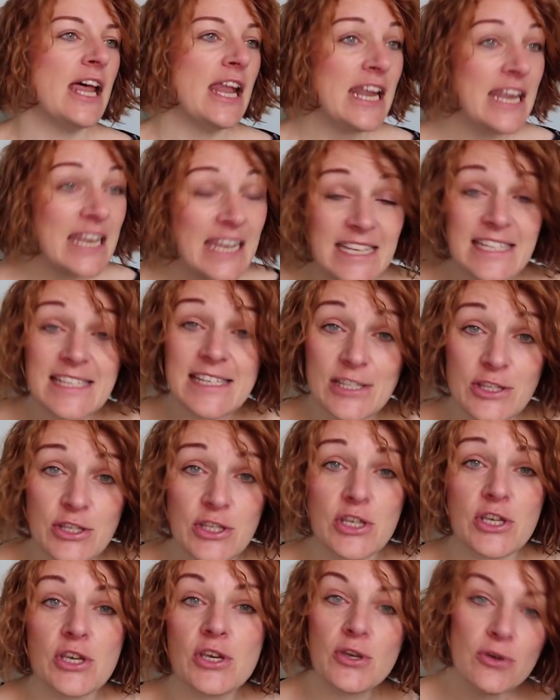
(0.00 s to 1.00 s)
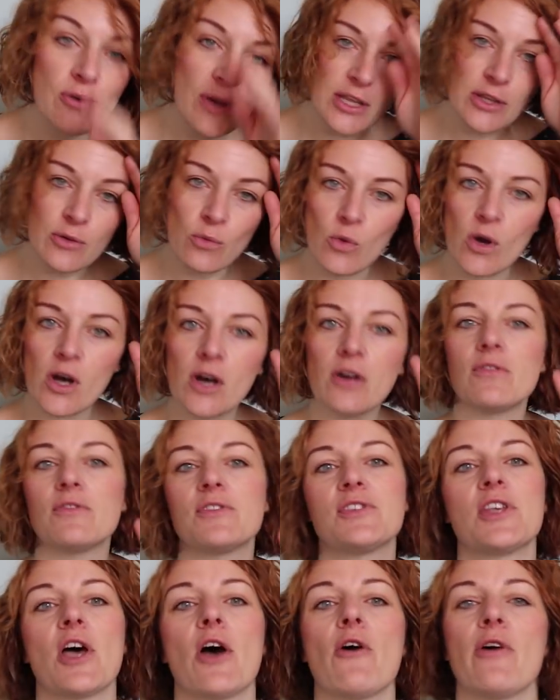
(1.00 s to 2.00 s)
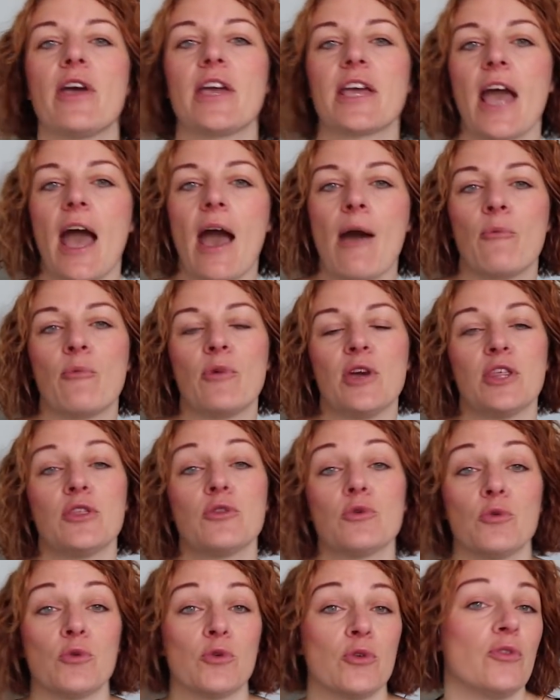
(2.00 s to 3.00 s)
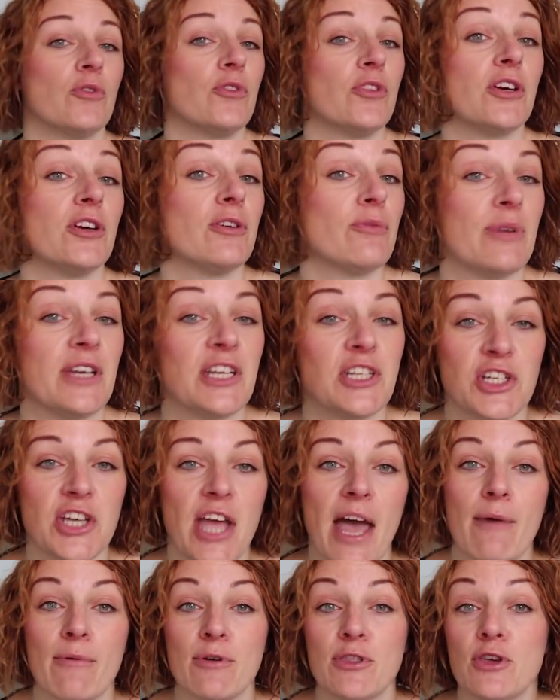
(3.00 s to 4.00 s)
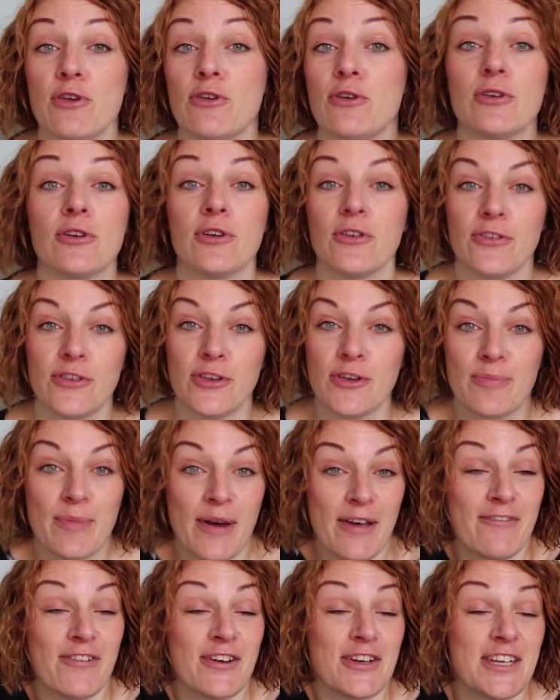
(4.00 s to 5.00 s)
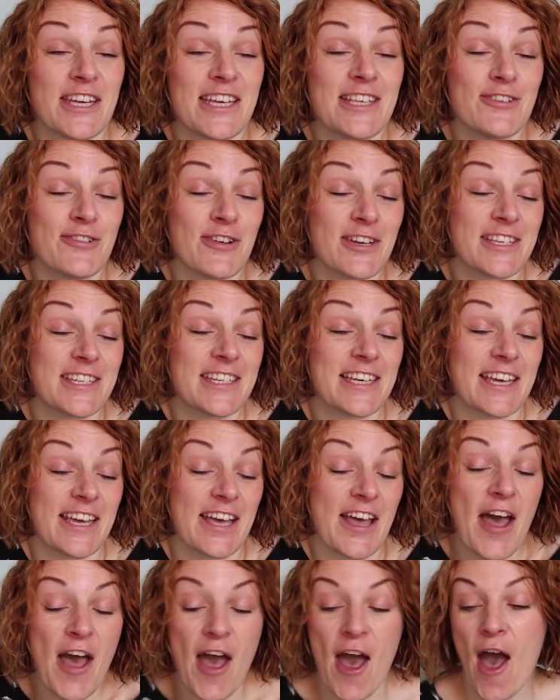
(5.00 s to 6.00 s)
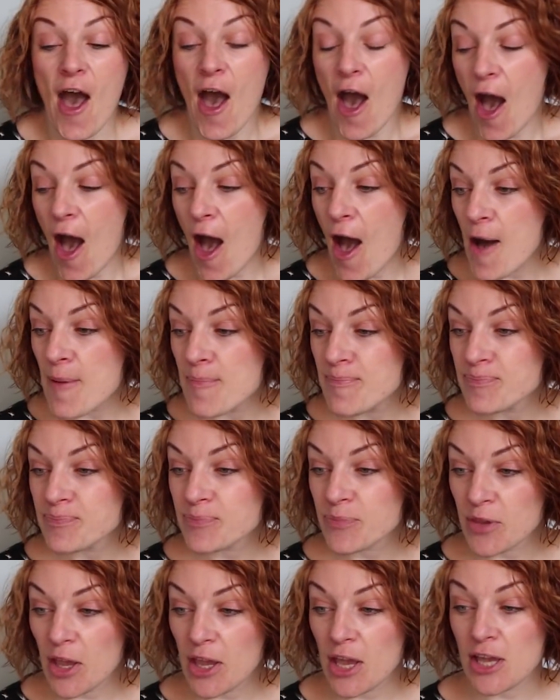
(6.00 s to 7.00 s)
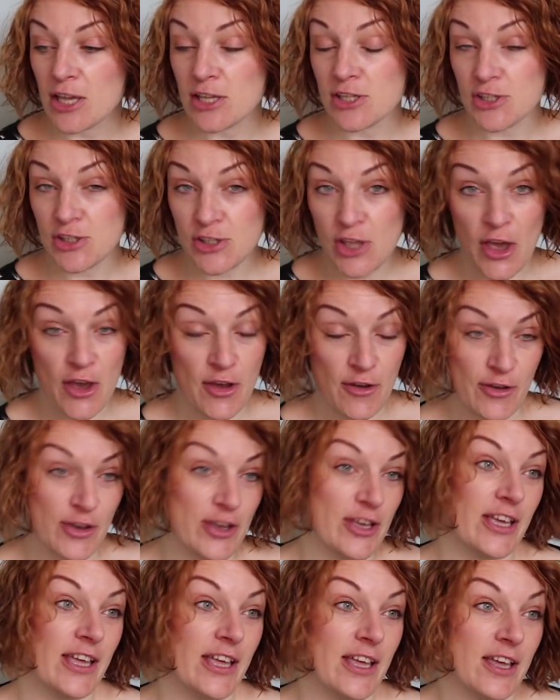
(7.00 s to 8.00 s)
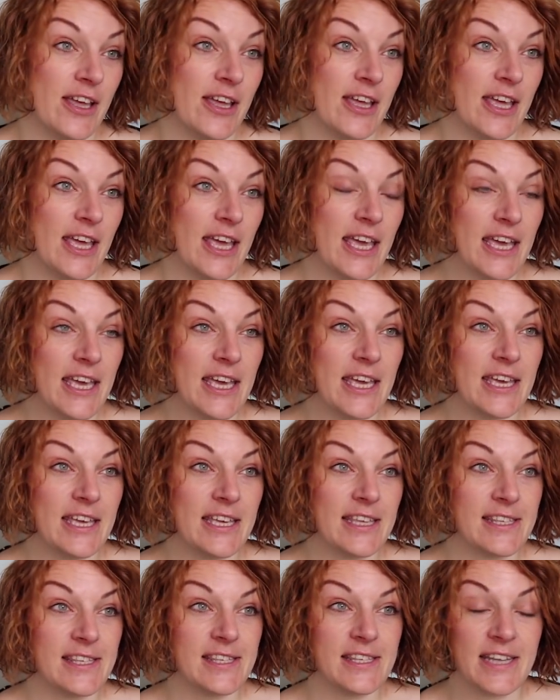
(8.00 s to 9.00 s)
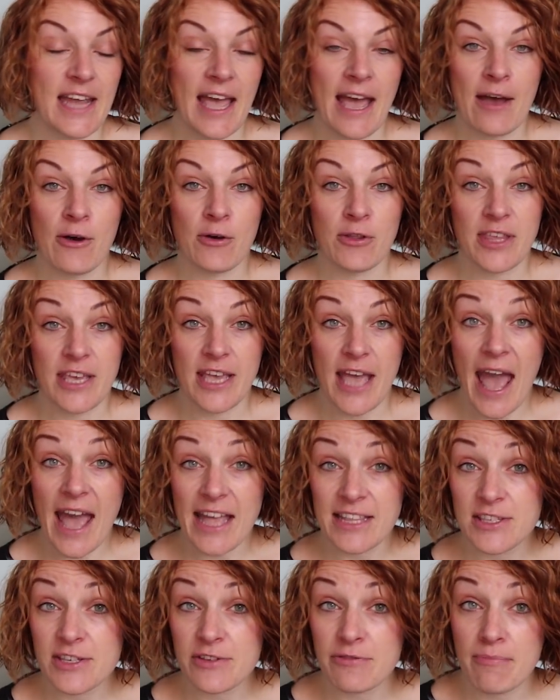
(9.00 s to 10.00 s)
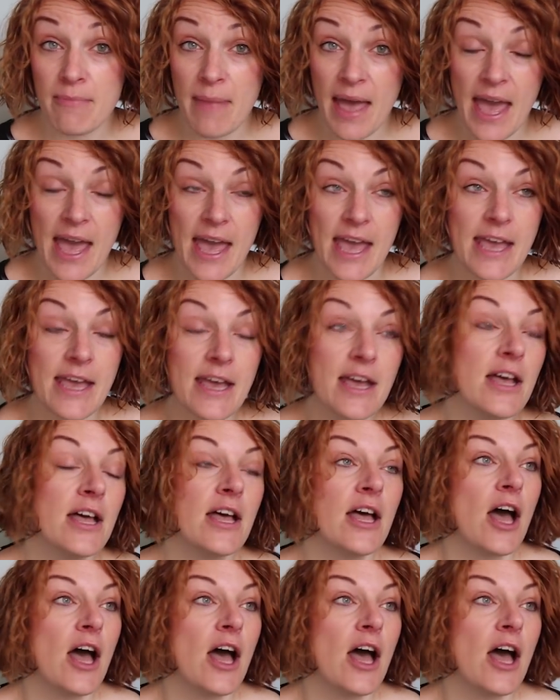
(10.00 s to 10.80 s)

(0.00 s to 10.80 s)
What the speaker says: listened to in the world of sewing, and we thought that we'd share with you because you might find it interesting. So it is now the end of May,